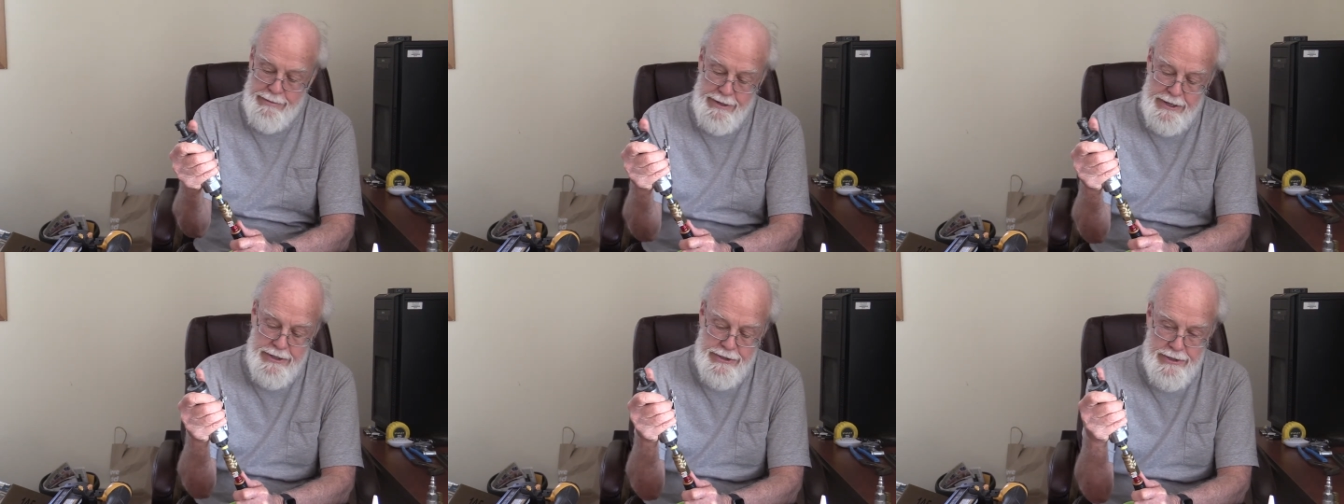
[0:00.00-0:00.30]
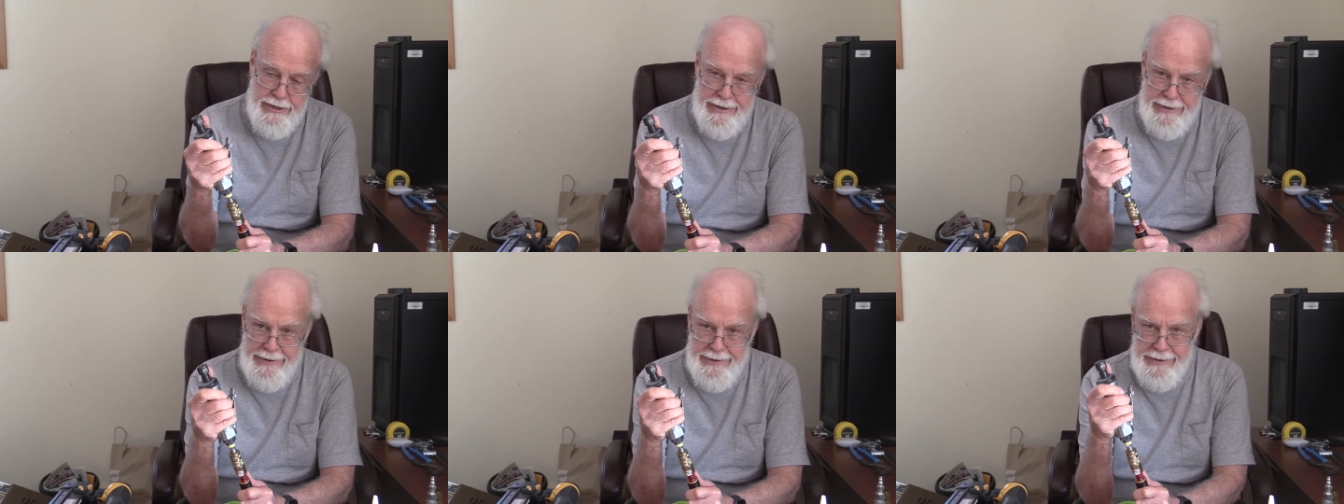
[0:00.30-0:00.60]

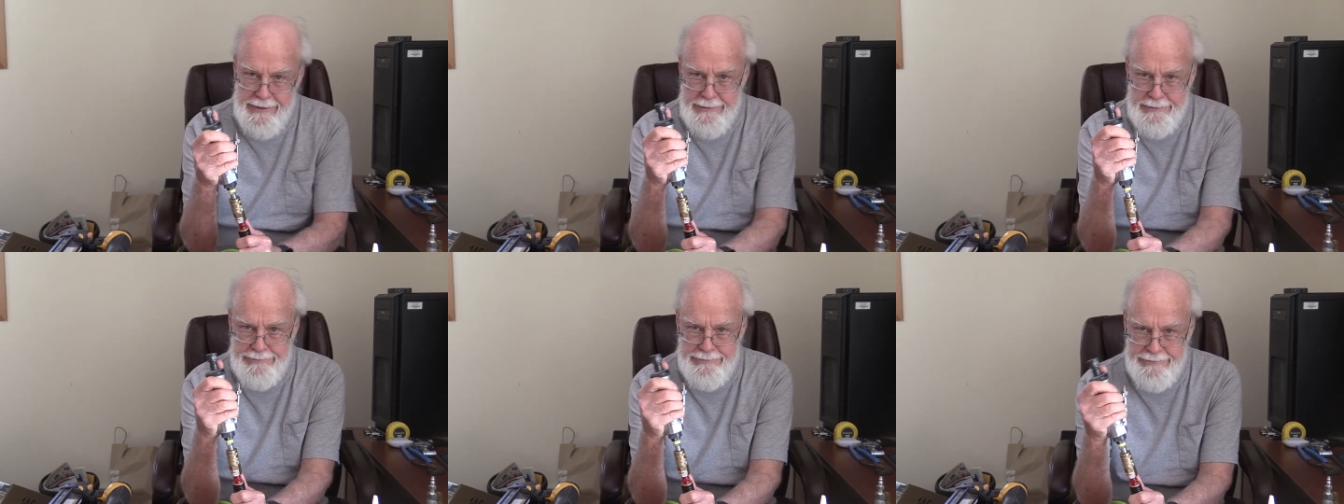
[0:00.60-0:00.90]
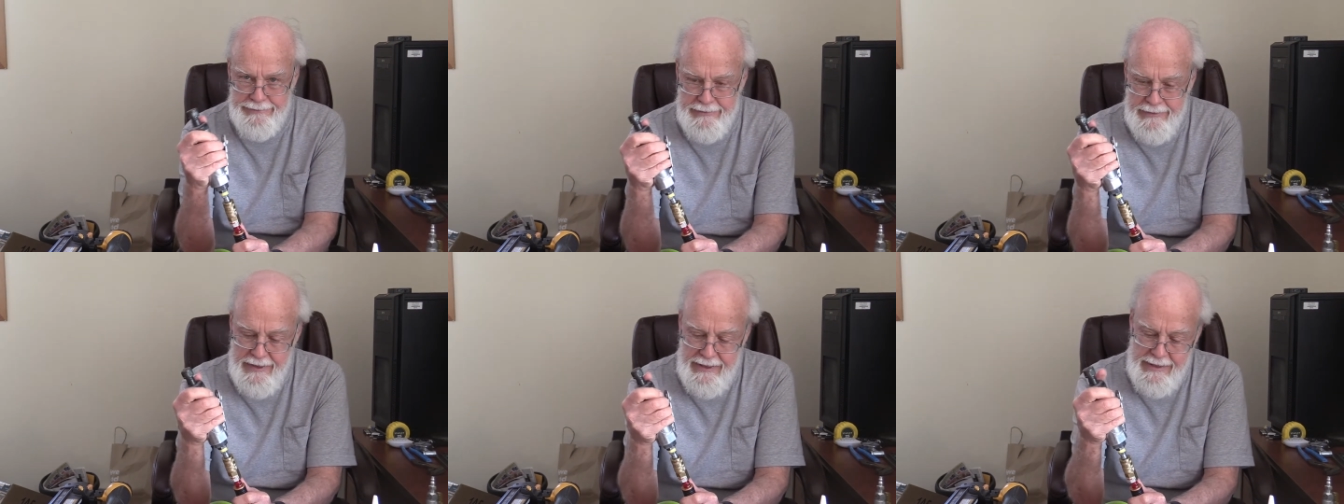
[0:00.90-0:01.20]
psi on
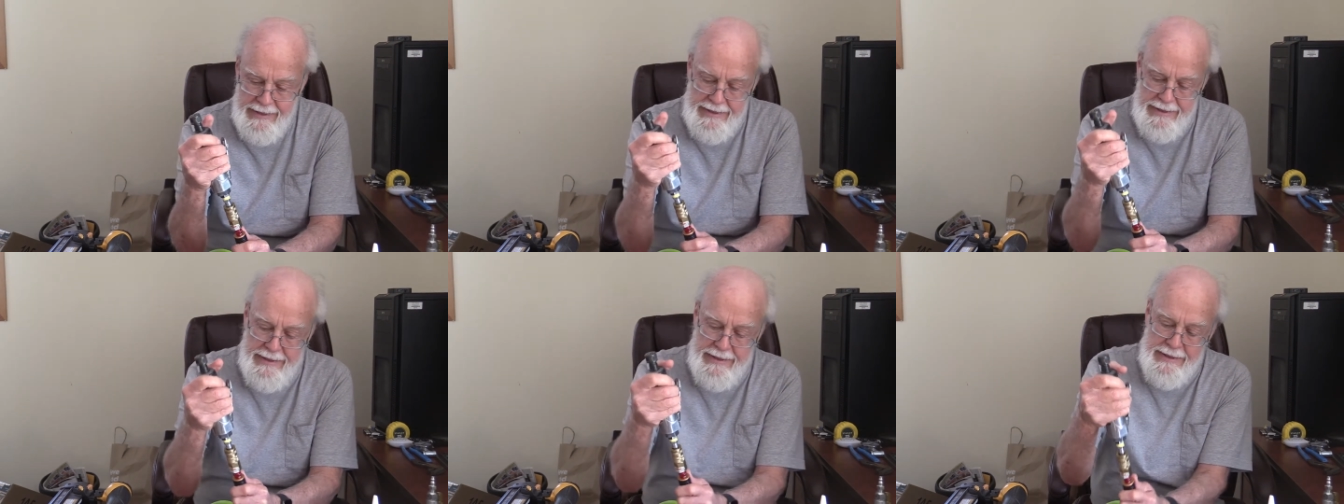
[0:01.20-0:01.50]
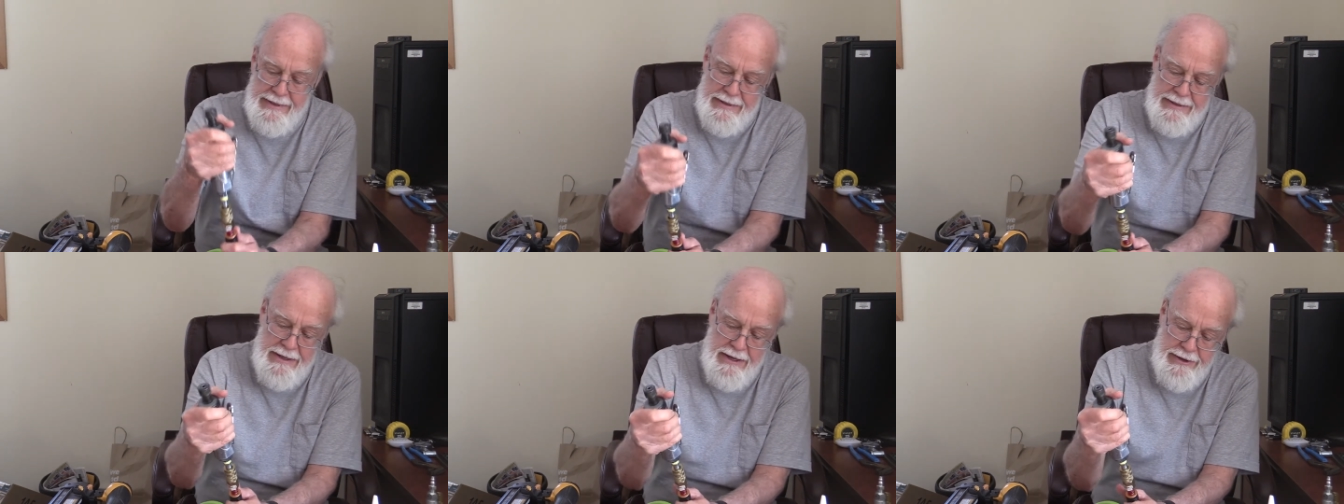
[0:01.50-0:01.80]

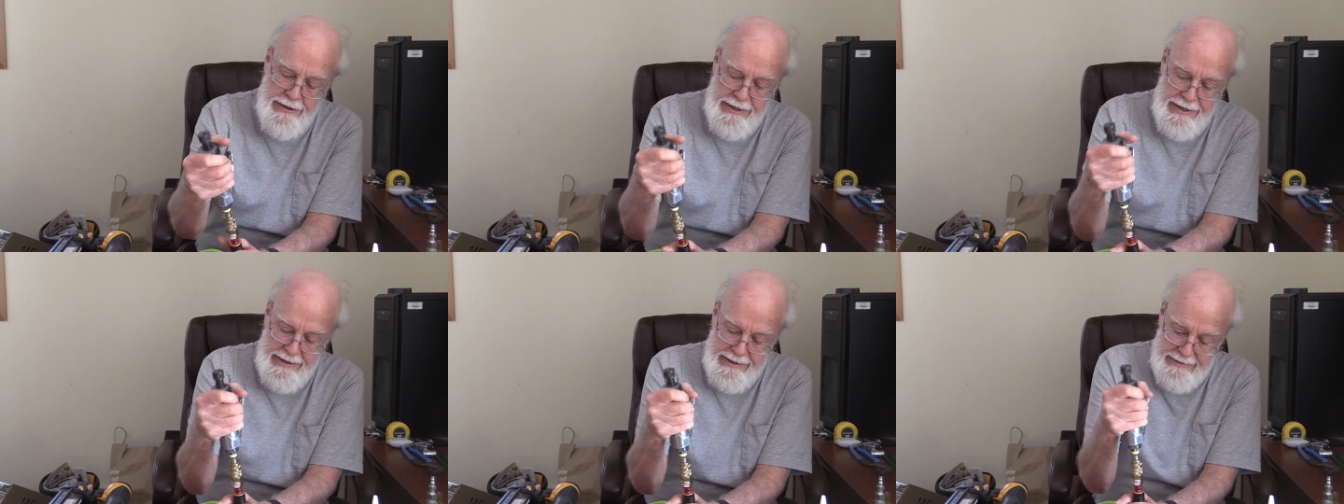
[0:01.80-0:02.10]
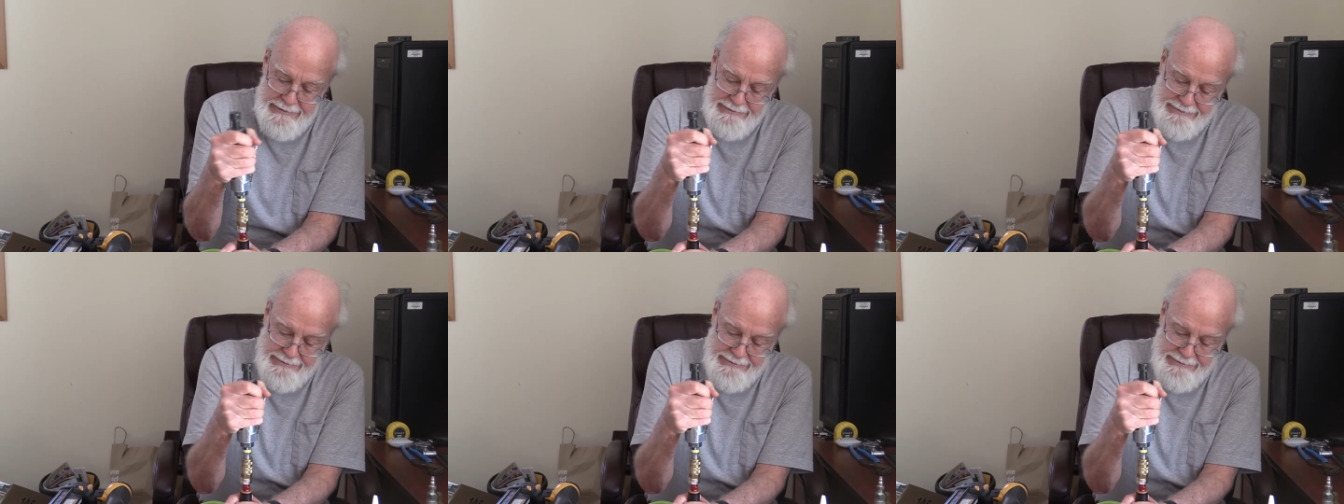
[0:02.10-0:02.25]
it. Okay.